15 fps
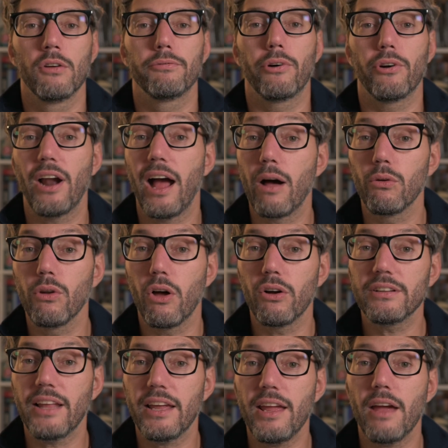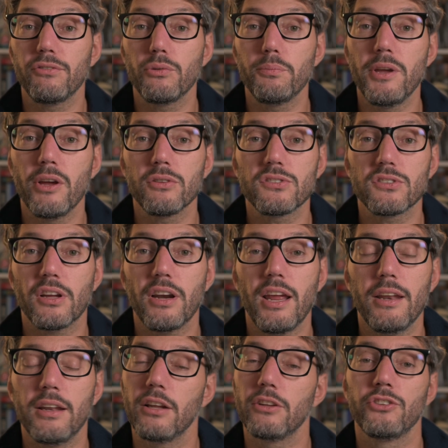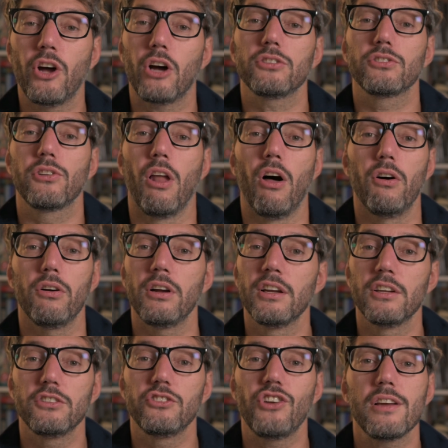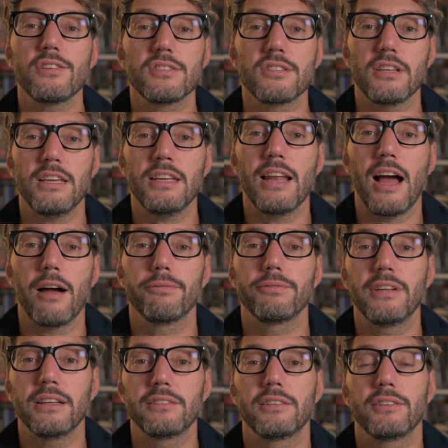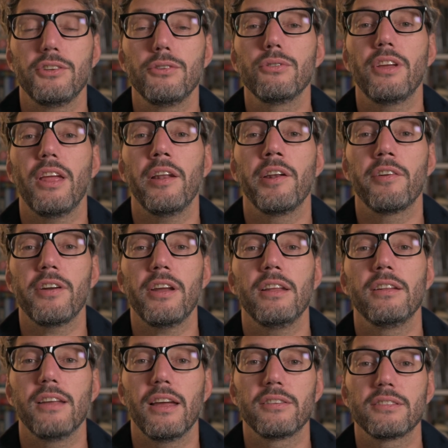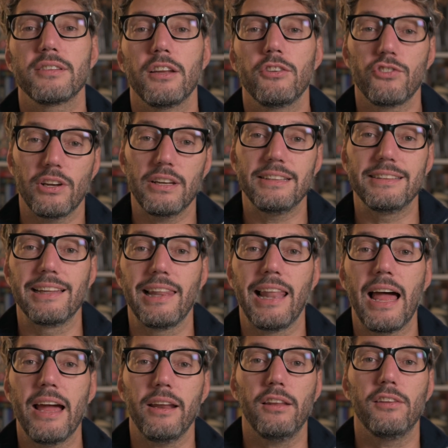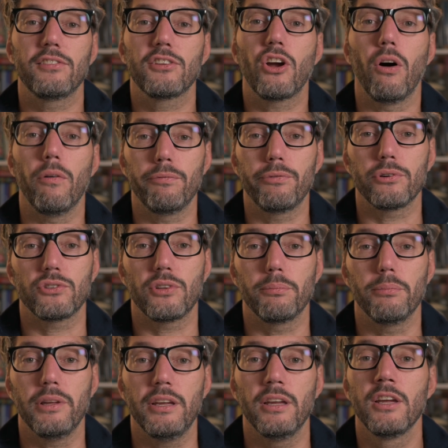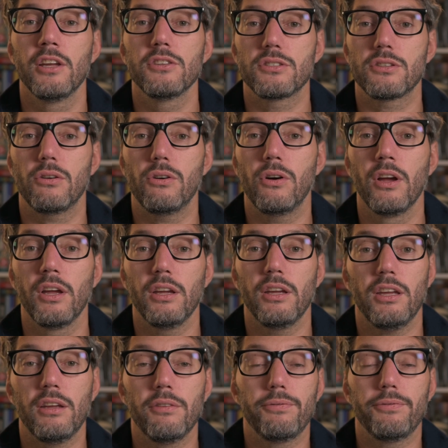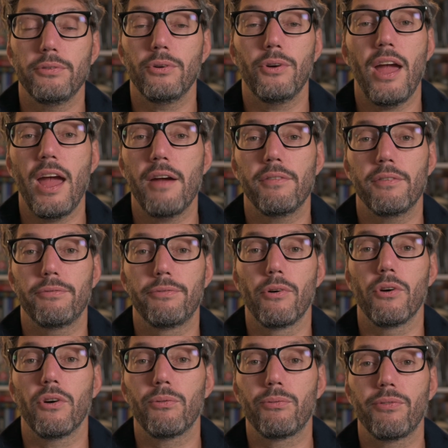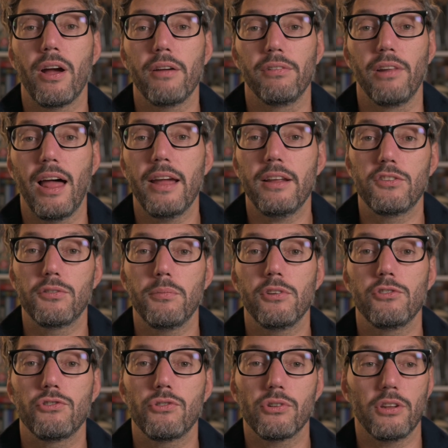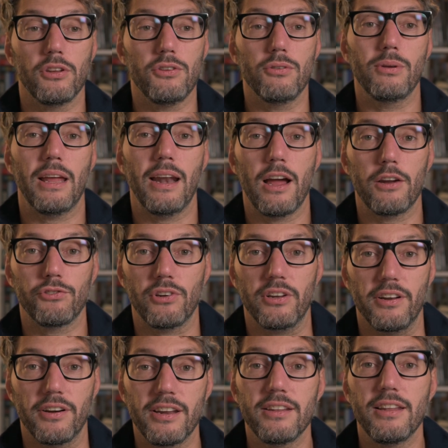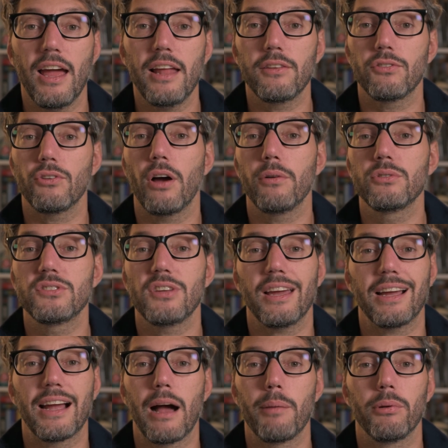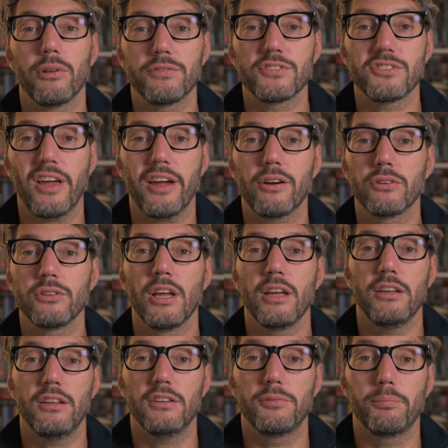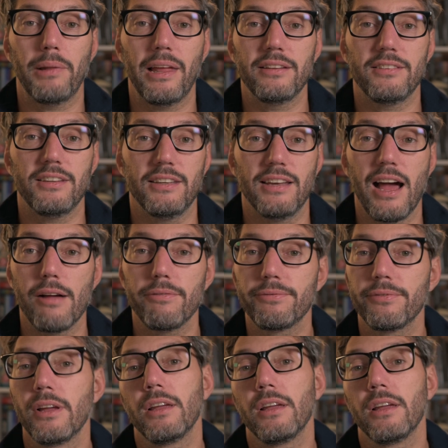For how long they have to be on screen? Not long, just enough that you can read essentially the lines comfortably. So if you have 4 or 5 lines, make sure that you can actually read that. So I would say a couple of seconds is plenty enough.